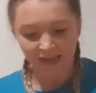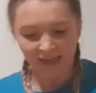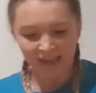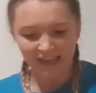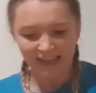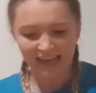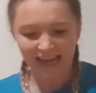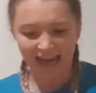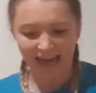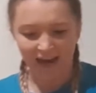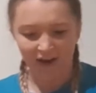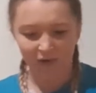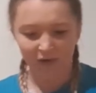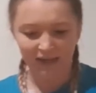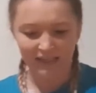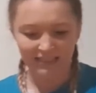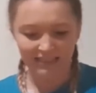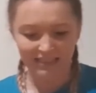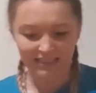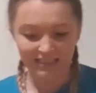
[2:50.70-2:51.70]
Now
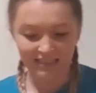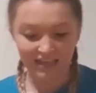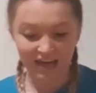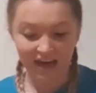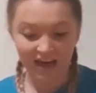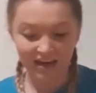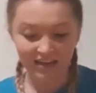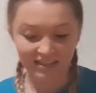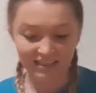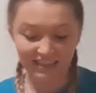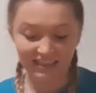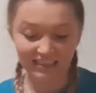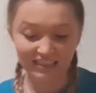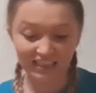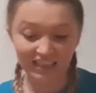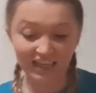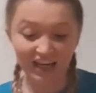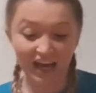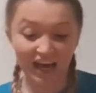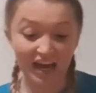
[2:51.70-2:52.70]
it's starting to
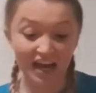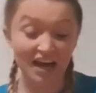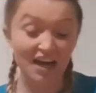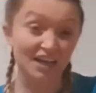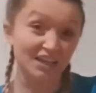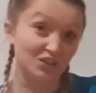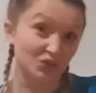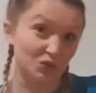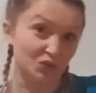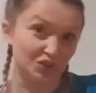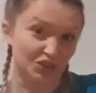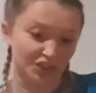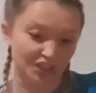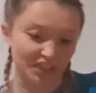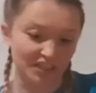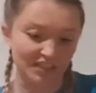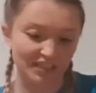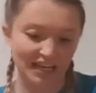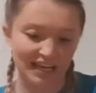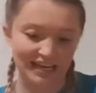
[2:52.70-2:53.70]
curdle
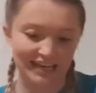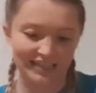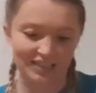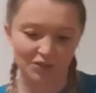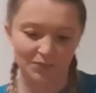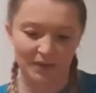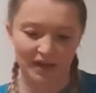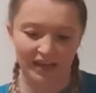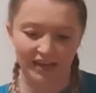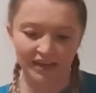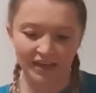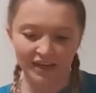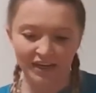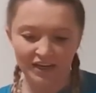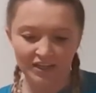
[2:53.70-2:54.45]
just a little bit.